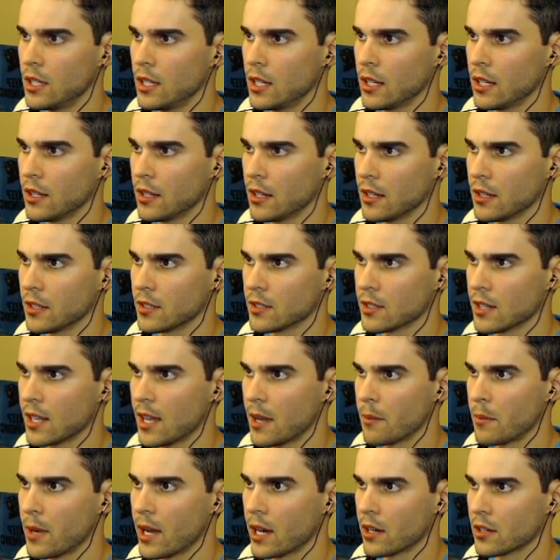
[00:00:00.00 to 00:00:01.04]
and then these
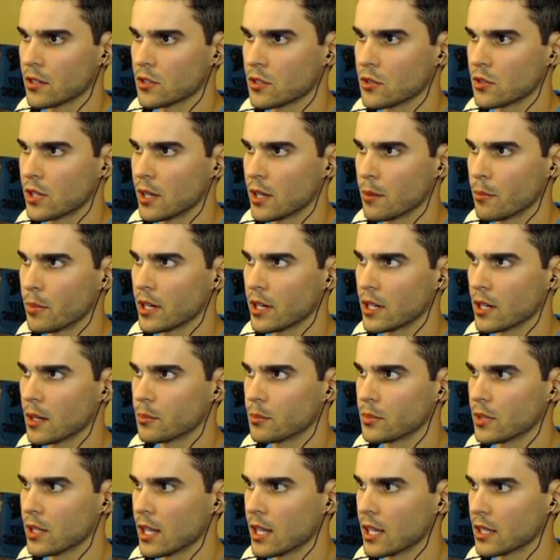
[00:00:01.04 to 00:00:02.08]
linebackers try to pick up
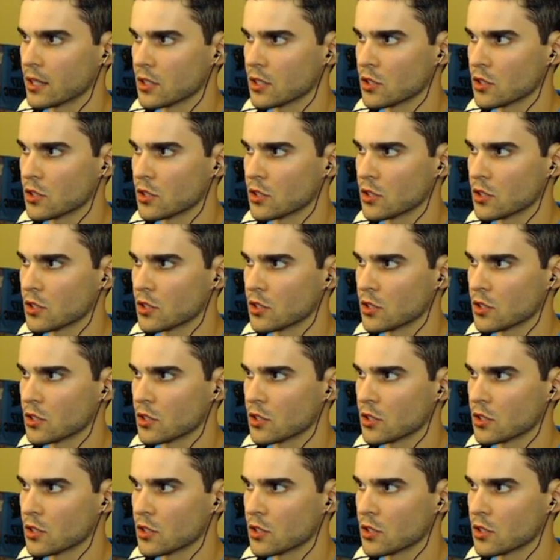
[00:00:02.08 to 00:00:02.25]
the